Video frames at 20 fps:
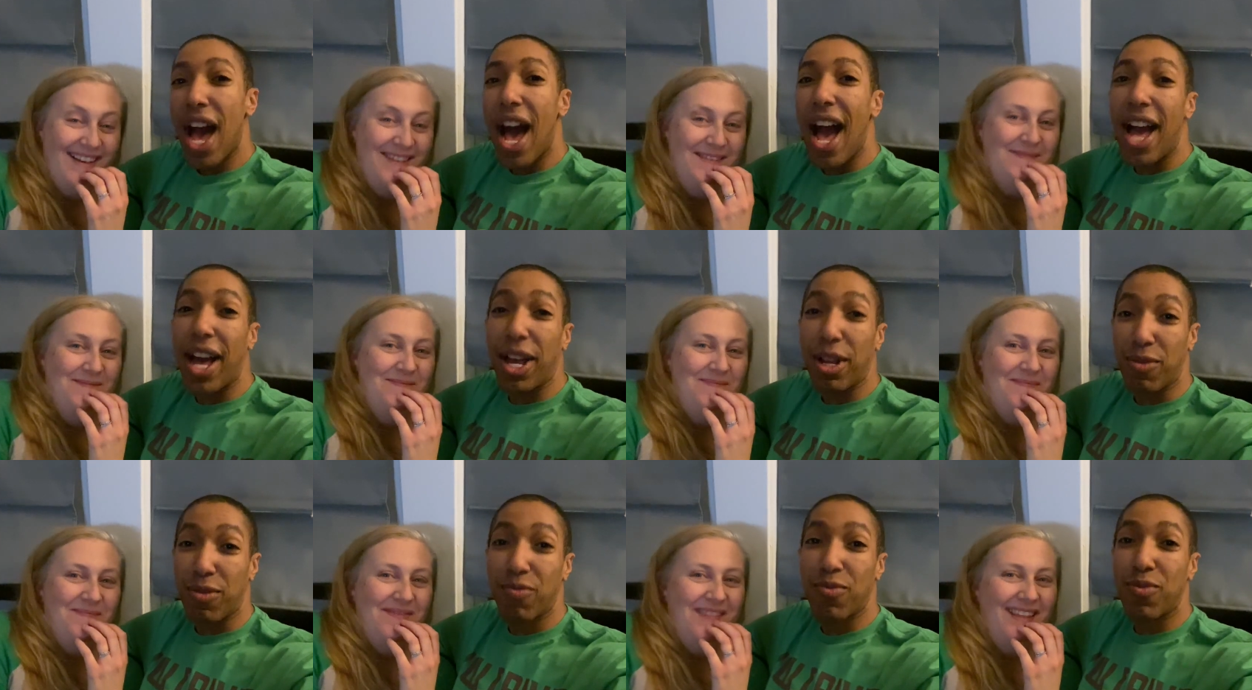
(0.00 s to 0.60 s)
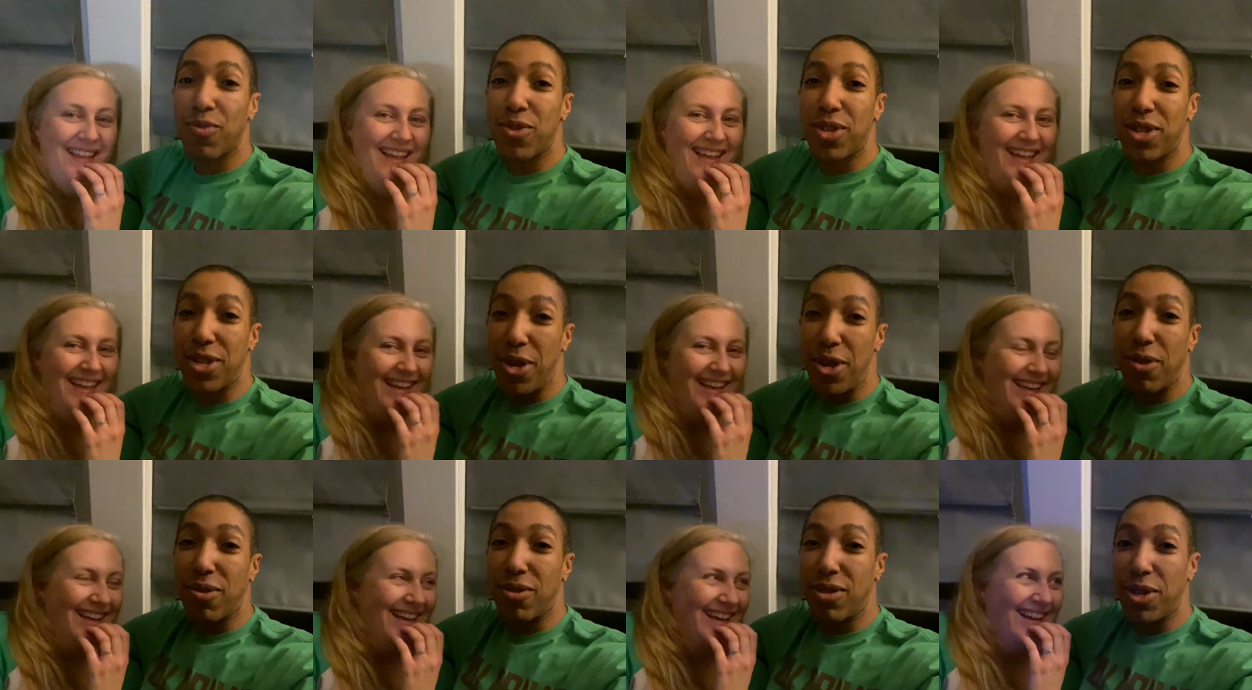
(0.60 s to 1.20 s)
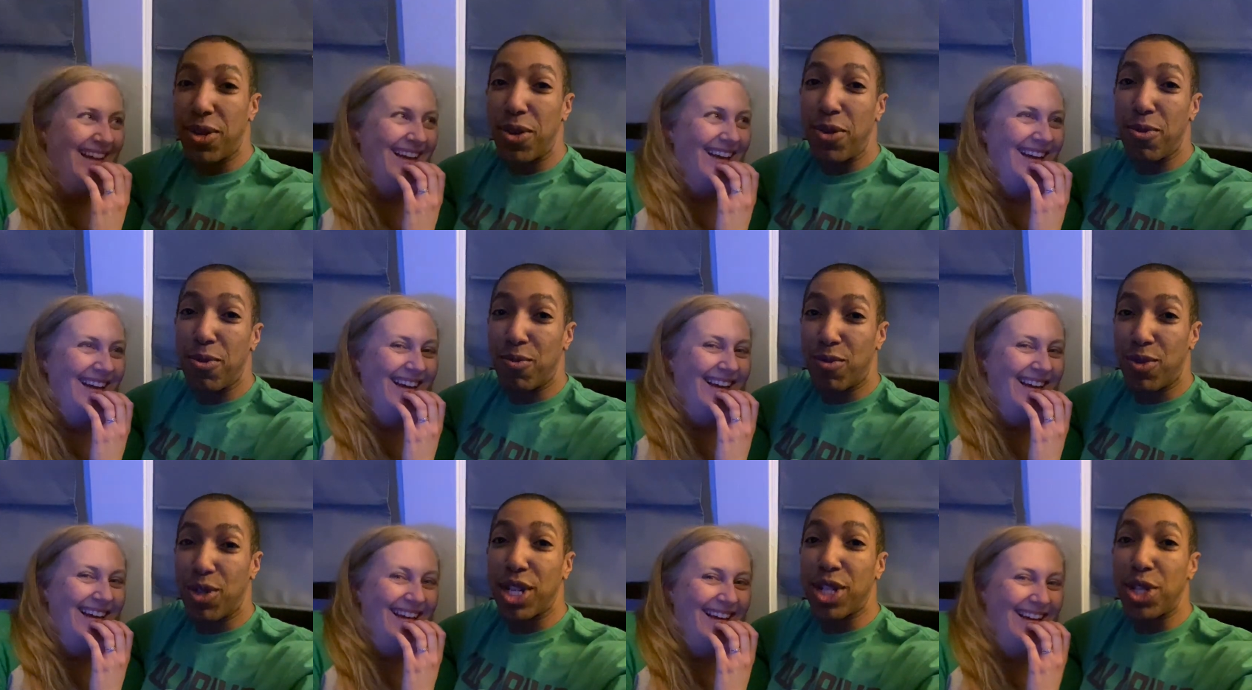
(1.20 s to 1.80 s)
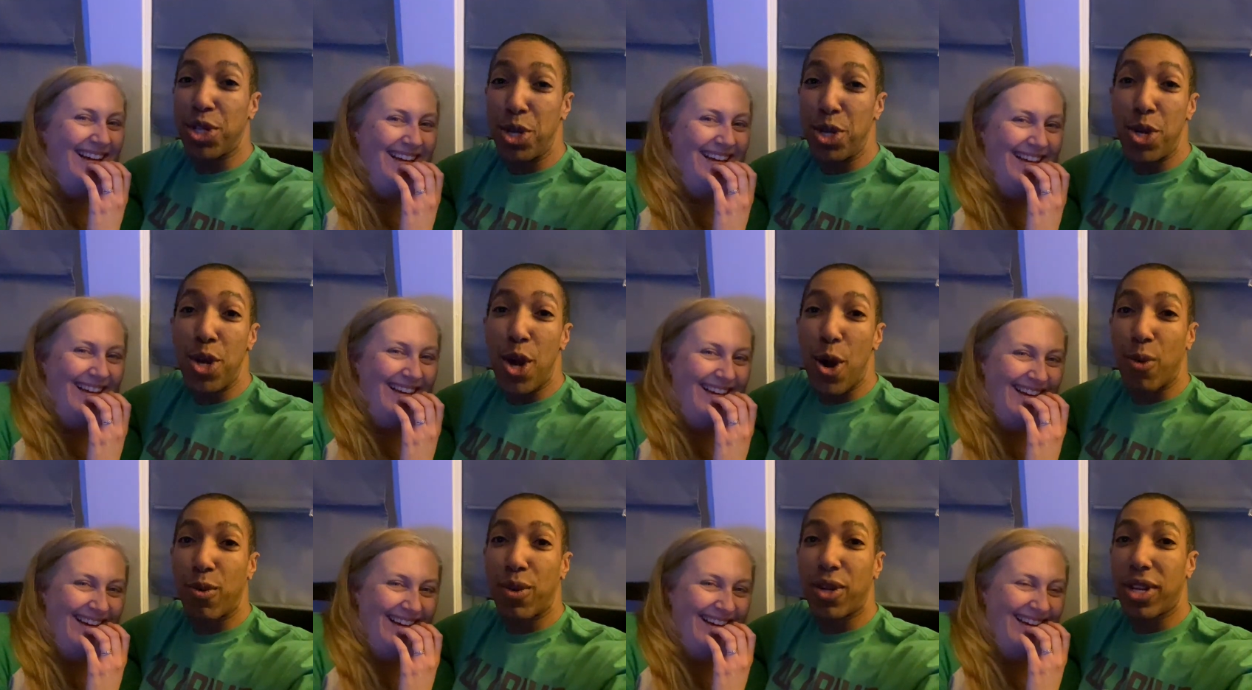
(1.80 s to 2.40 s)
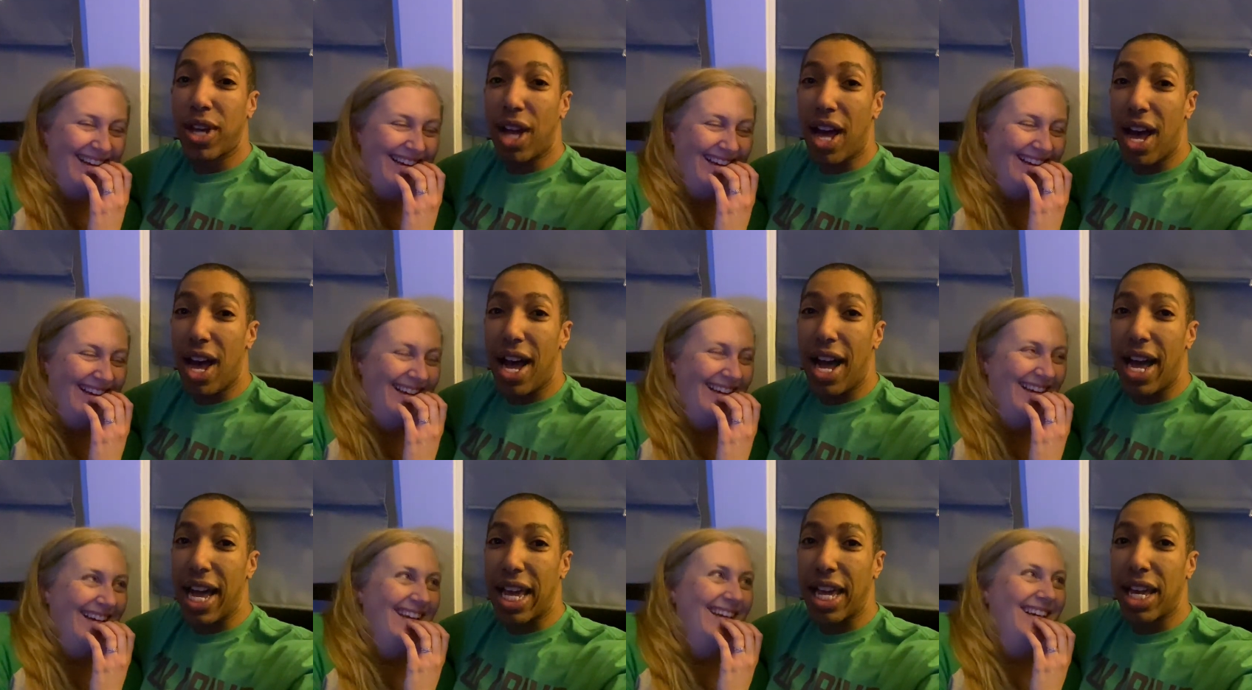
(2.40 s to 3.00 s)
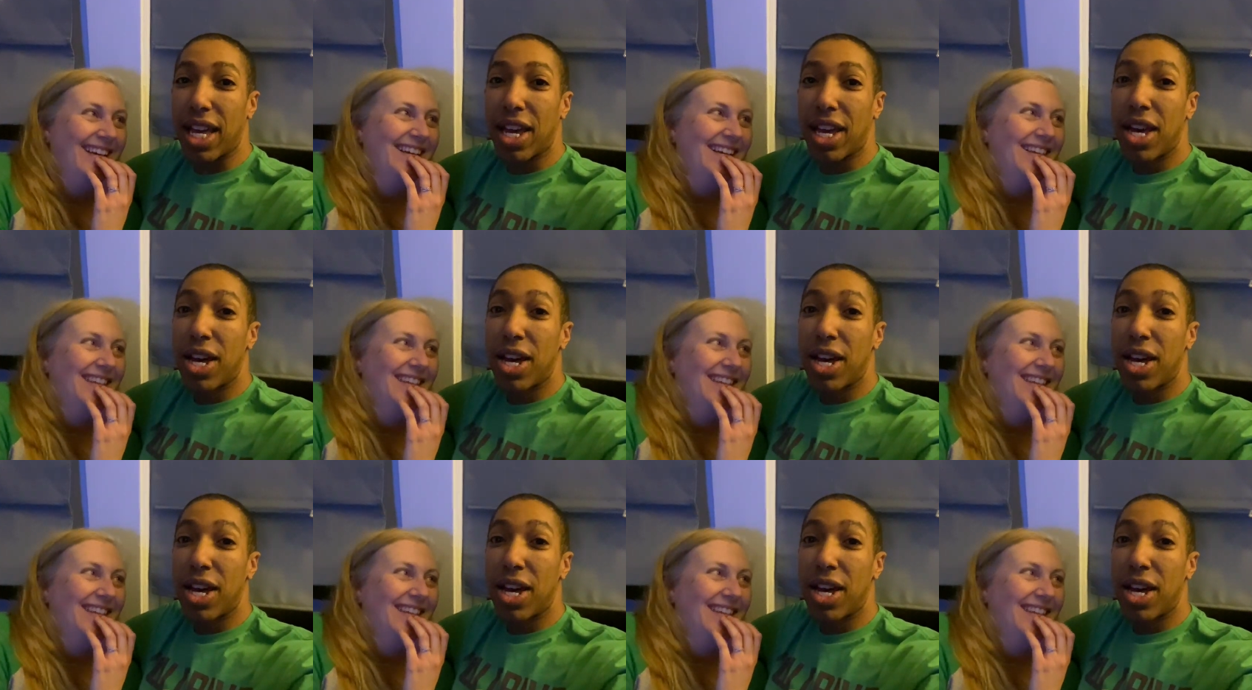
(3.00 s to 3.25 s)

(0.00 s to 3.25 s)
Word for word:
Speaker 1: Uh, to, to just to note, I